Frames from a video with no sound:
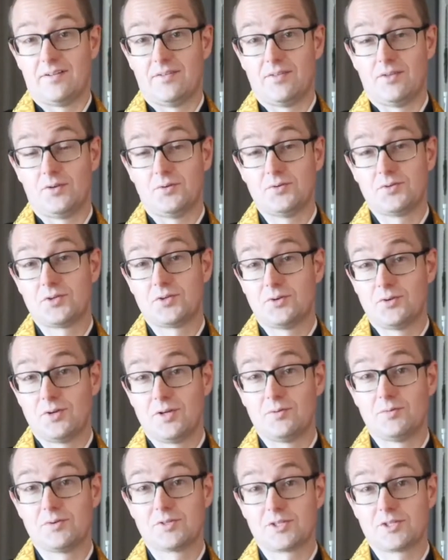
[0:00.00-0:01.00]
those who
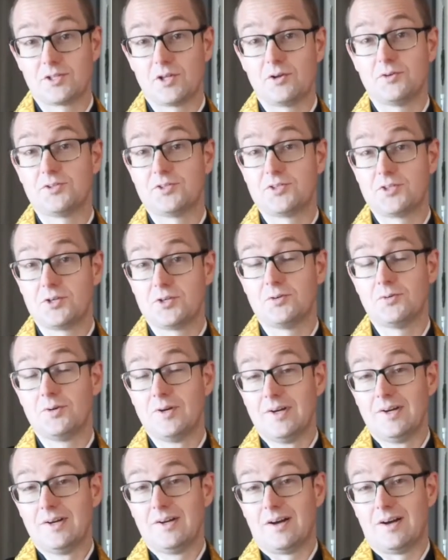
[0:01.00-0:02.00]
he was close to
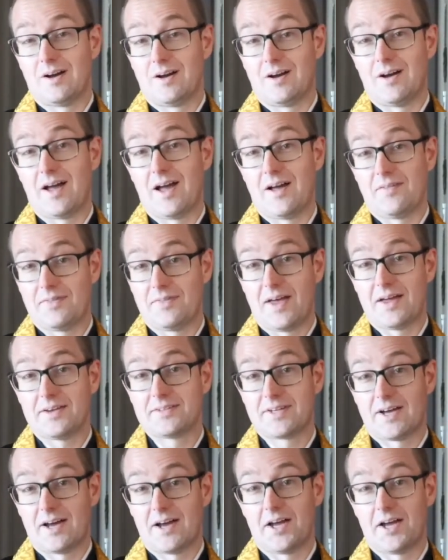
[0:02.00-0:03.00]
at
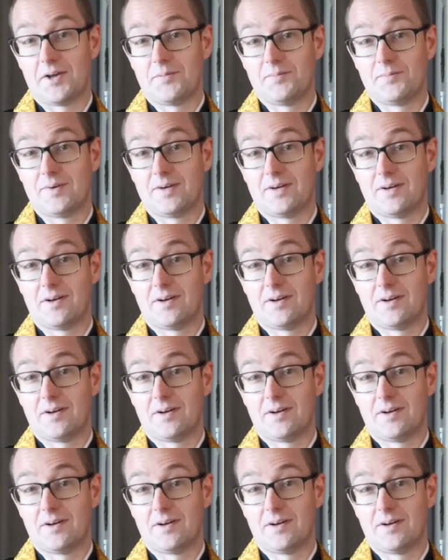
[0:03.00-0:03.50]
that time